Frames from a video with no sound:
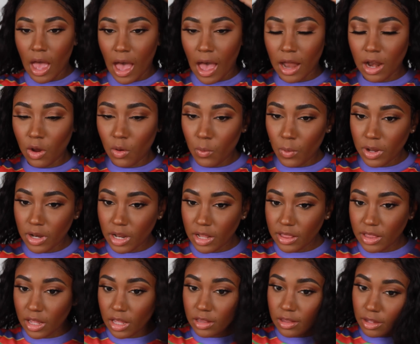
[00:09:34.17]
I don't want
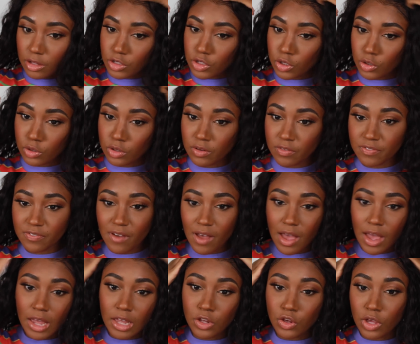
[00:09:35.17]
nothing like too defined.